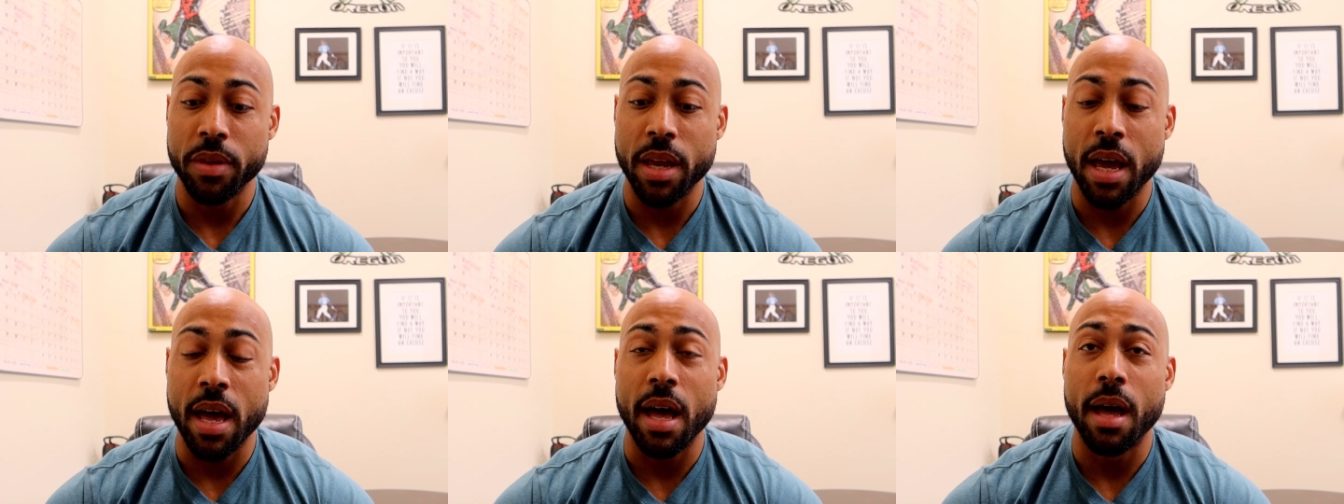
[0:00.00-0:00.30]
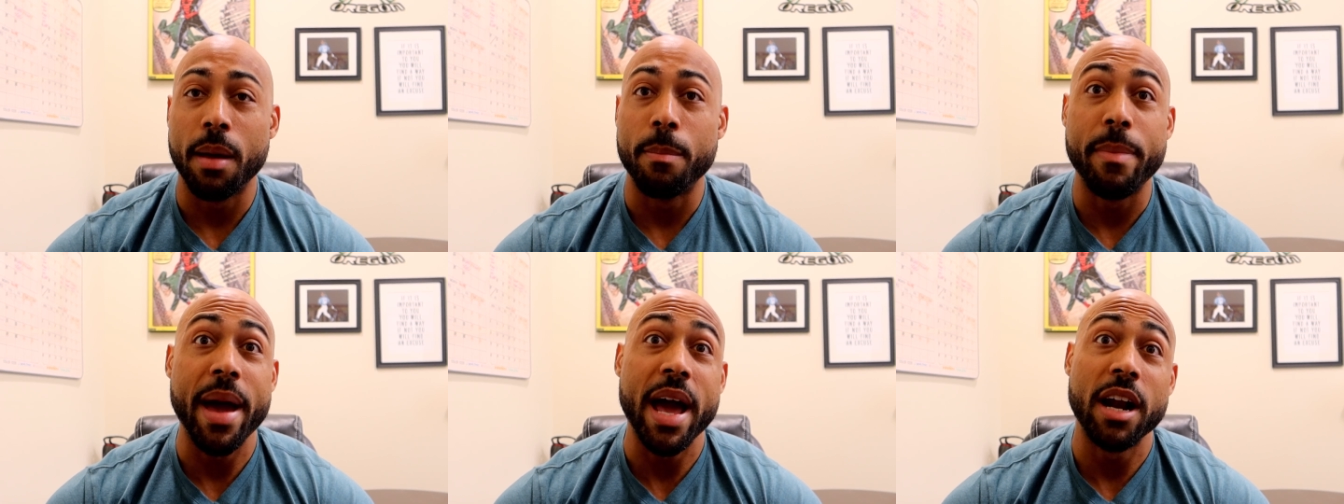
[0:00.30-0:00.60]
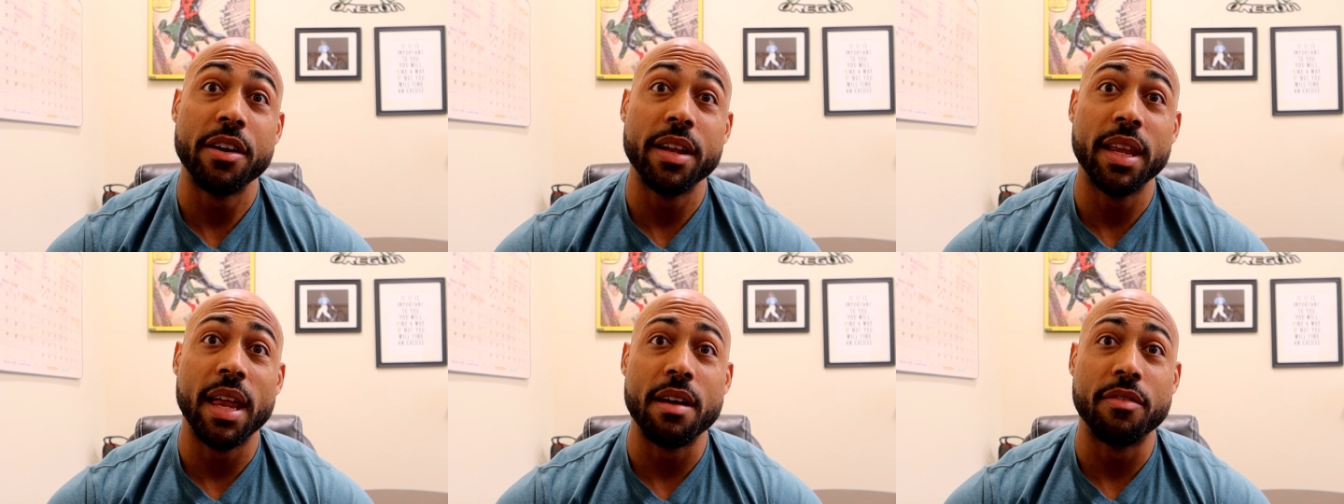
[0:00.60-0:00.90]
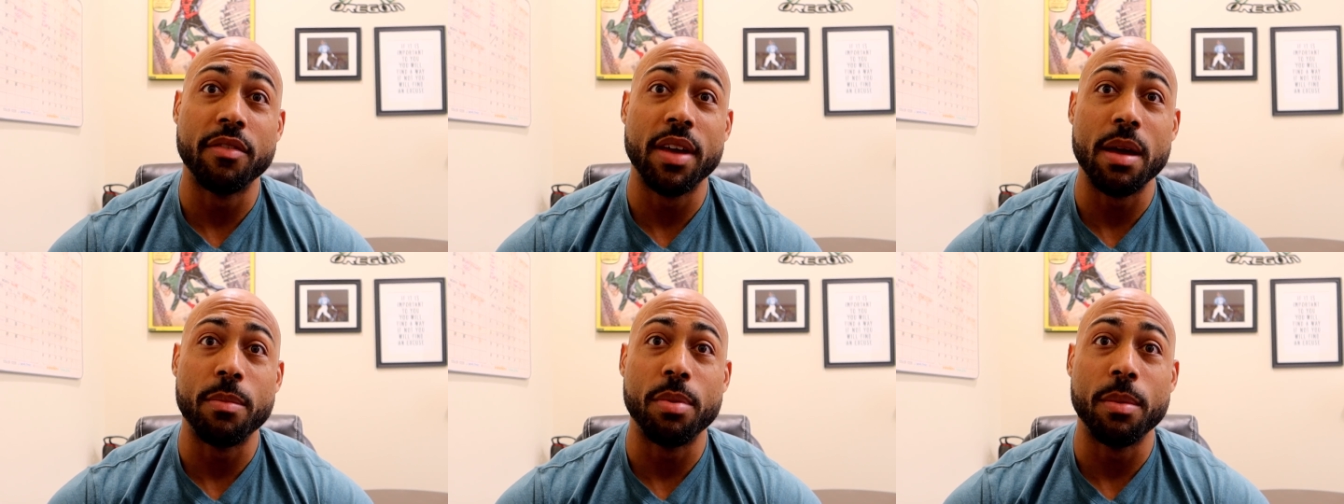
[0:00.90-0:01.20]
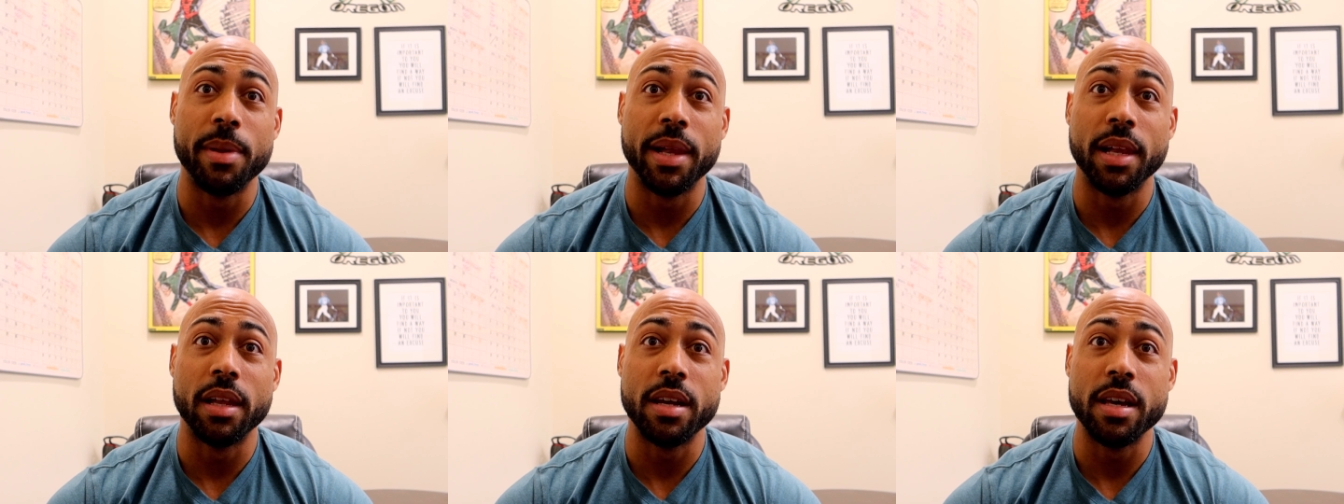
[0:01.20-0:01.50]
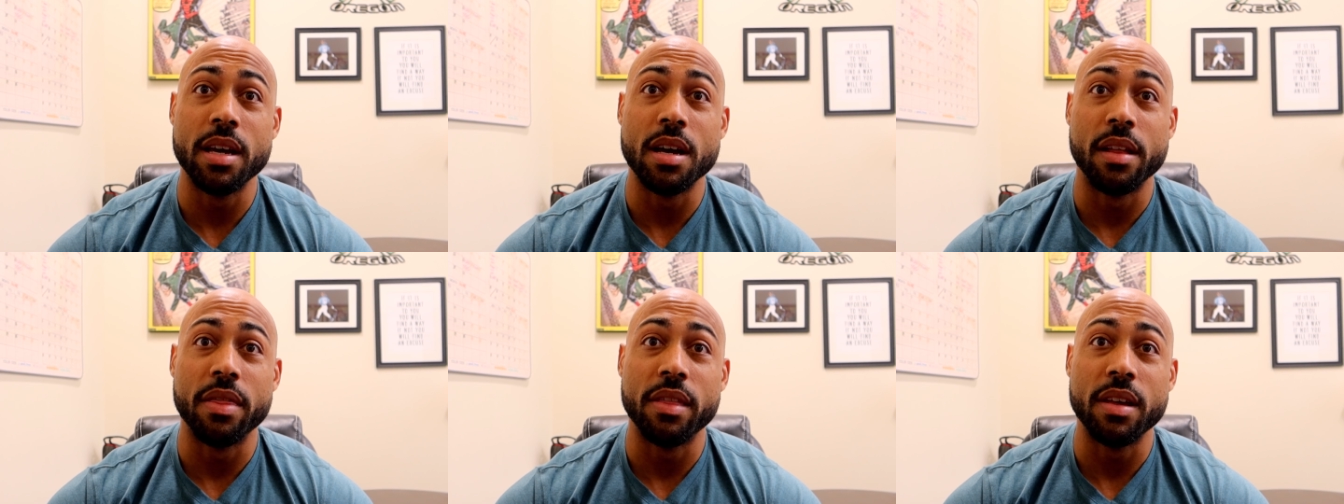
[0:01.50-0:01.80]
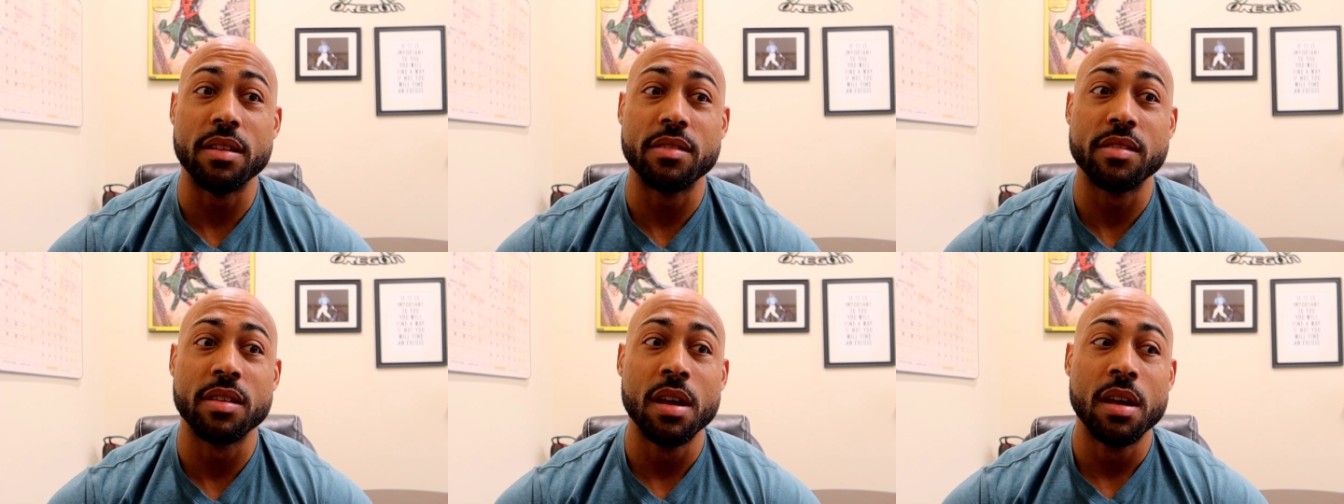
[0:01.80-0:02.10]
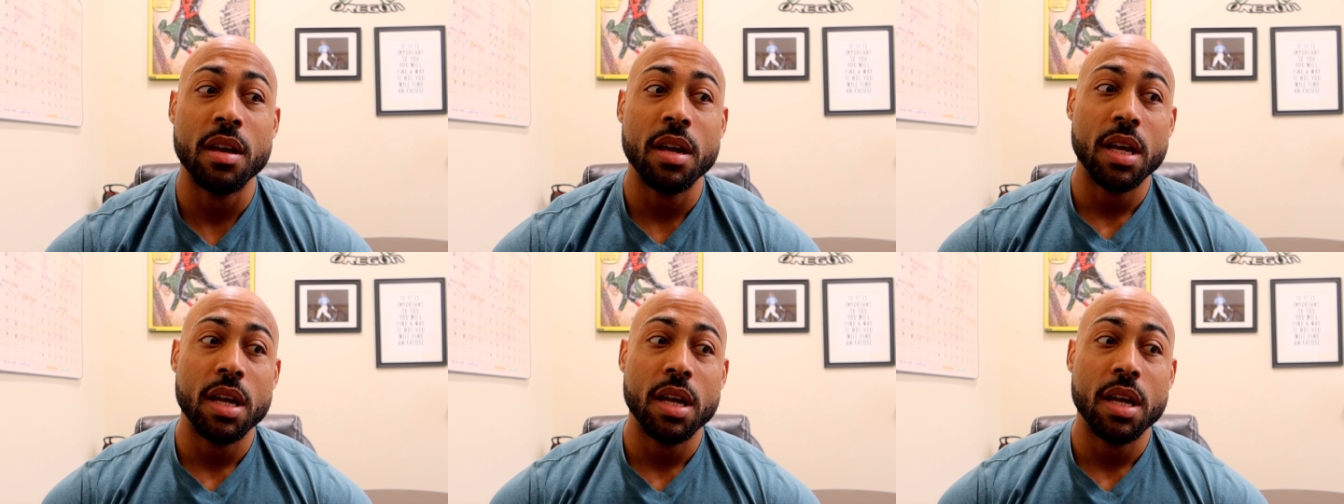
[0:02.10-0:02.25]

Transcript: battery life capability on these.